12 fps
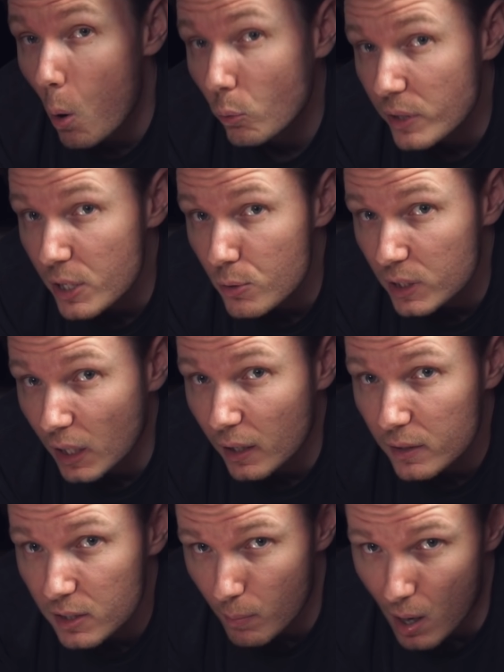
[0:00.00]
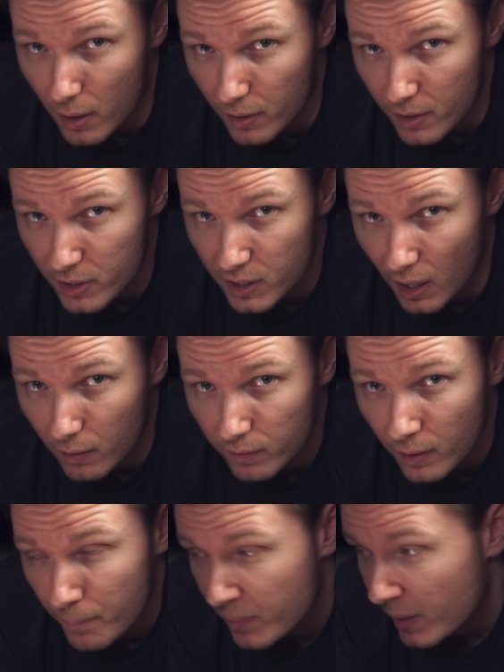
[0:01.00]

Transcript: only using it to monitor yourself.